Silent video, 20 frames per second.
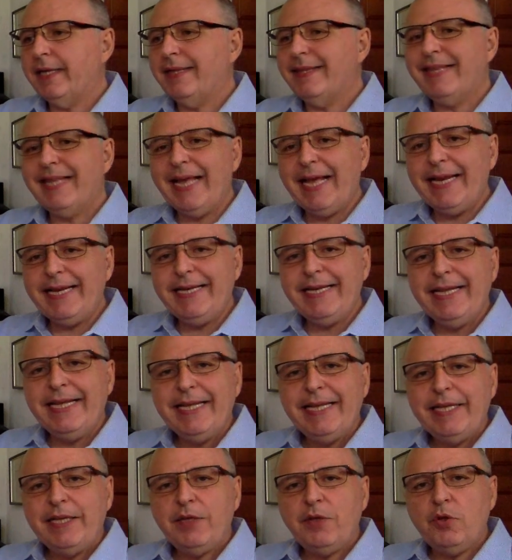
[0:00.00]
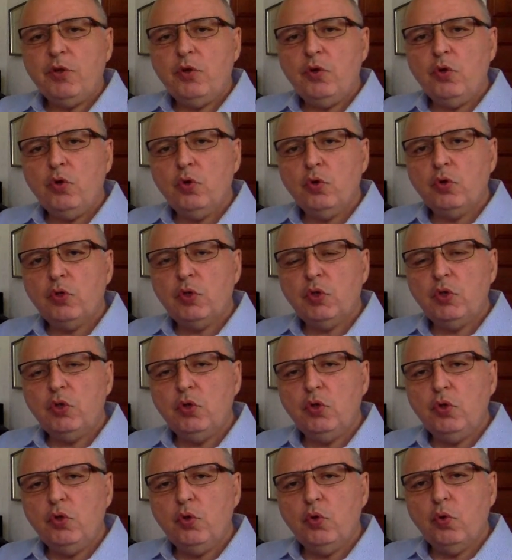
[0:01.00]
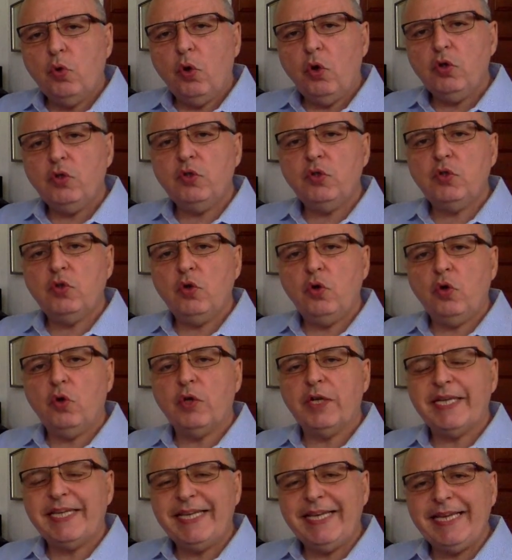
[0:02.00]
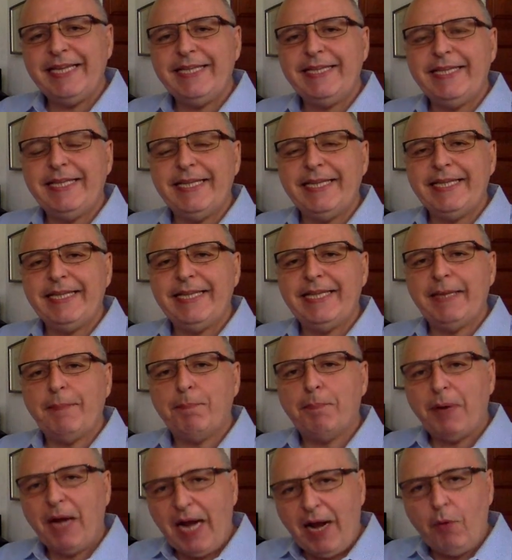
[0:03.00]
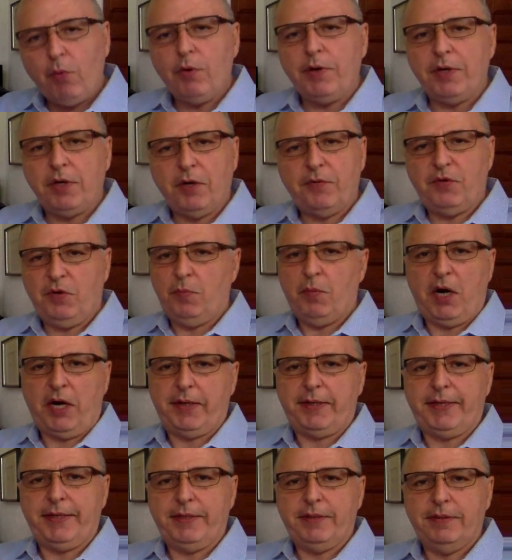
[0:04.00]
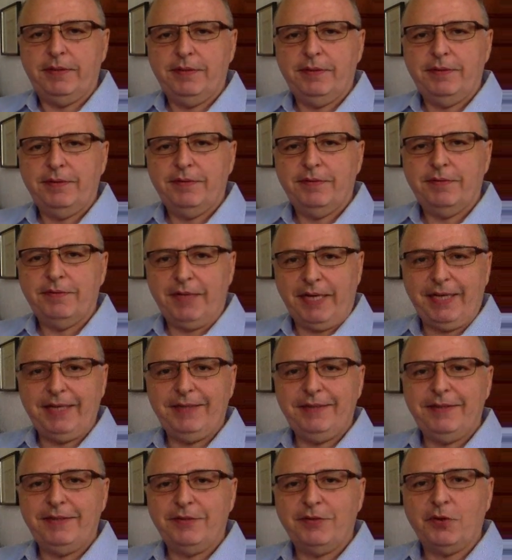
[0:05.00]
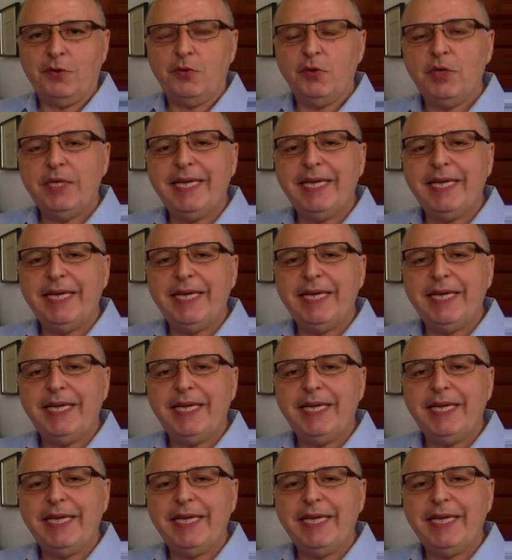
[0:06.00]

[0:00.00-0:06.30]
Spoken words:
then you also get the power of the market, right? So